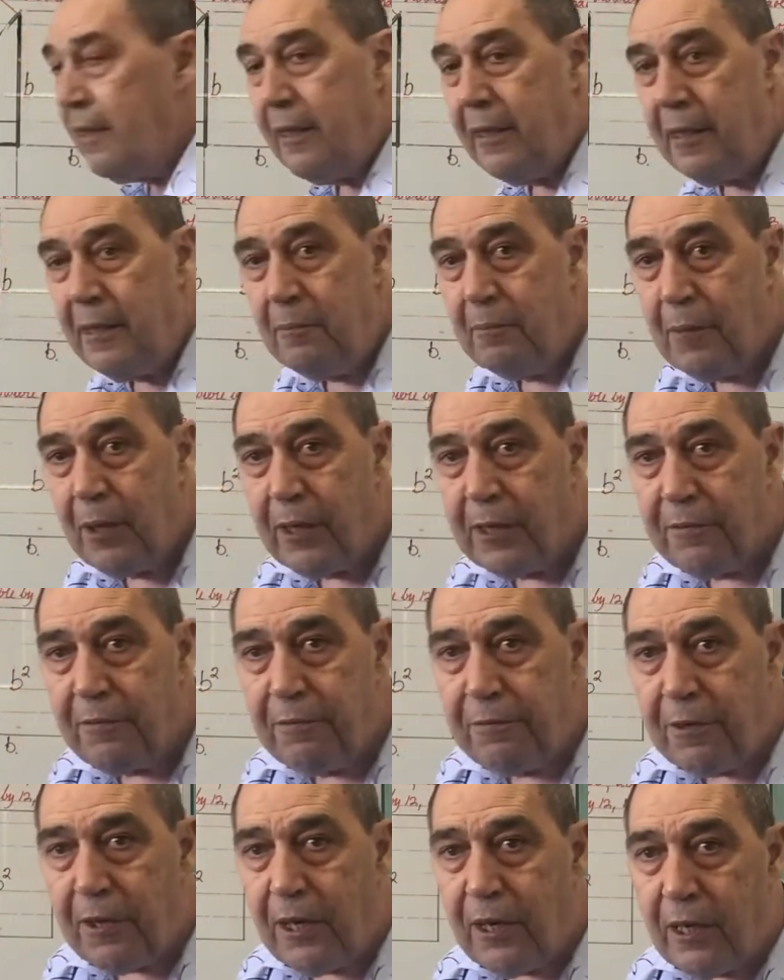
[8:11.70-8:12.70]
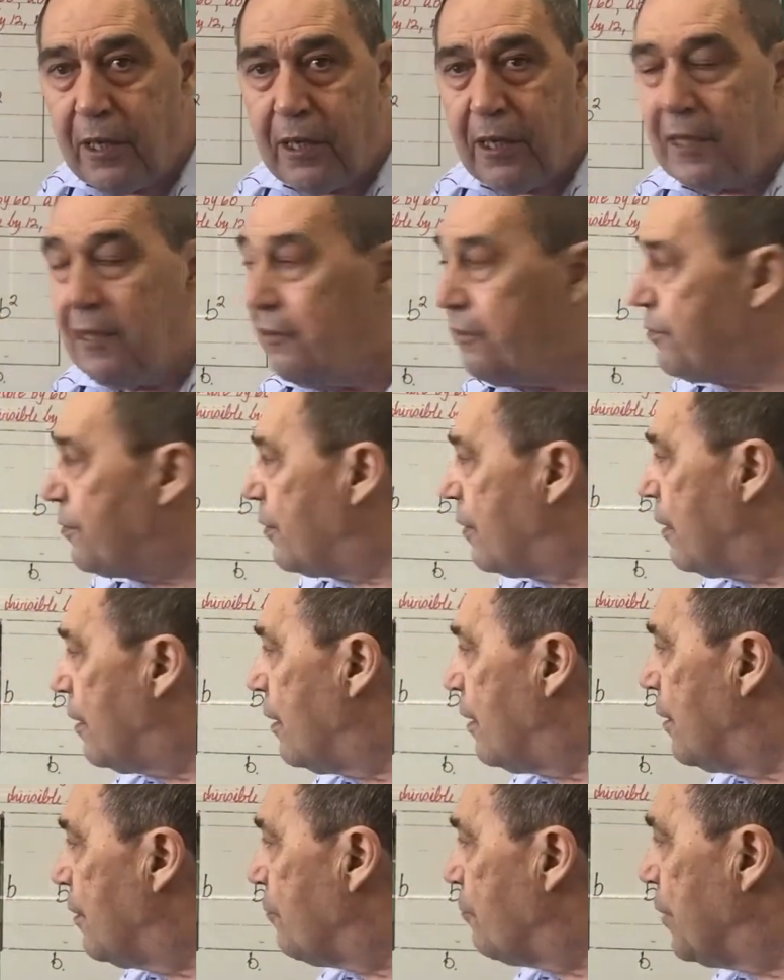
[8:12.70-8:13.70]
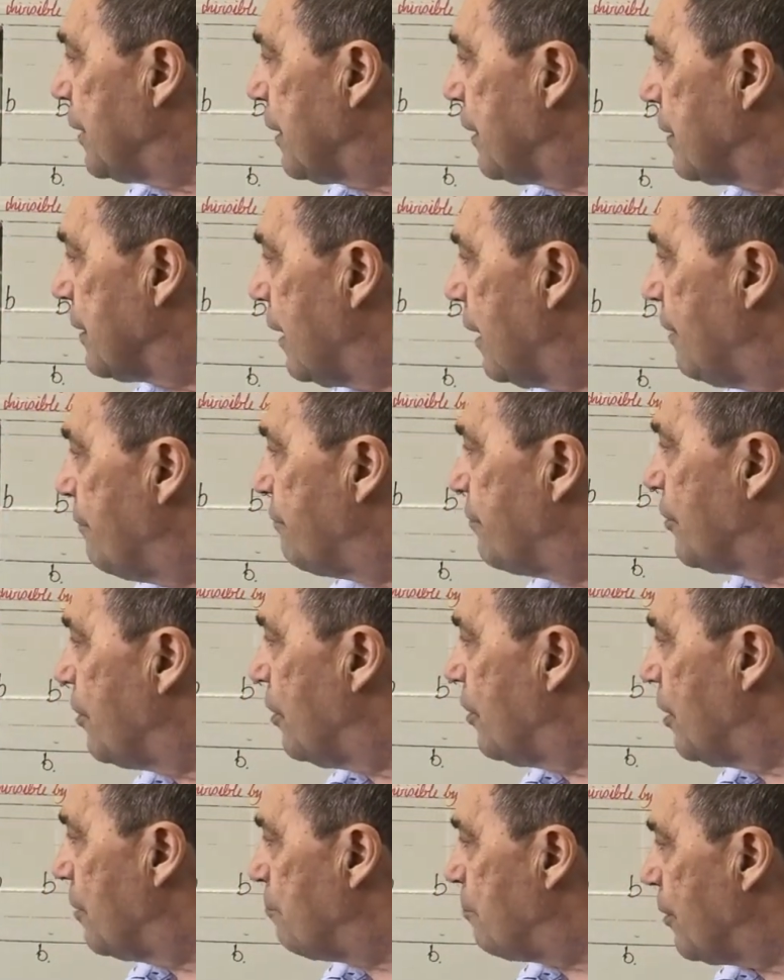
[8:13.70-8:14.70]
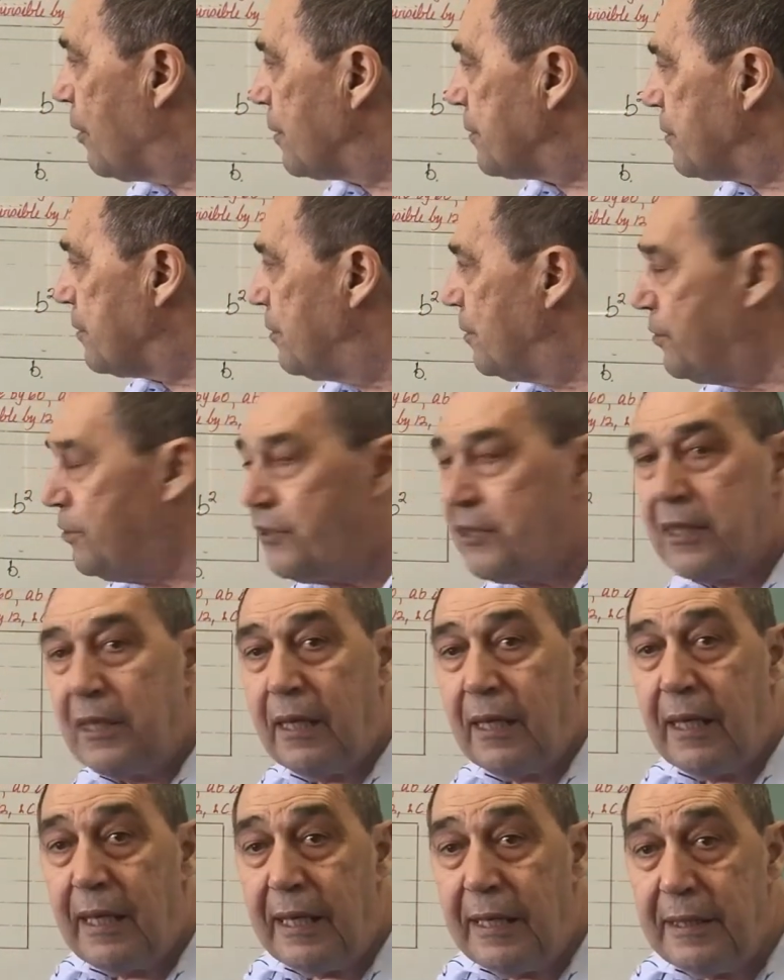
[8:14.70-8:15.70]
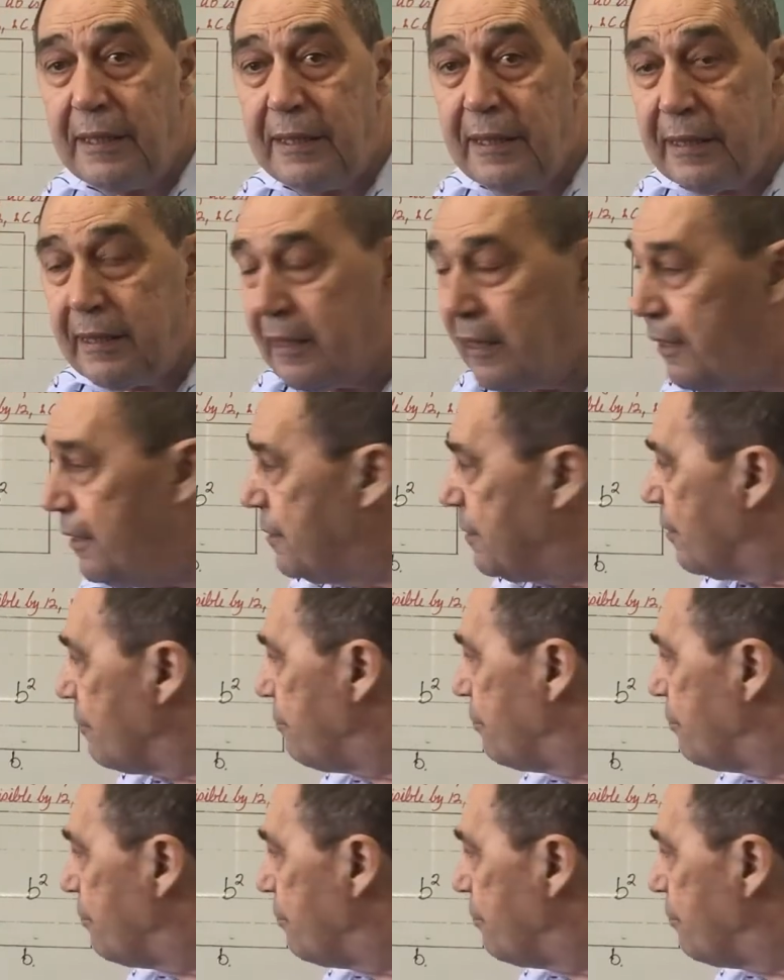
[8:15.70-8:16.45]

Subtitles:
In mod 5, we can have the hypotenuse ending in a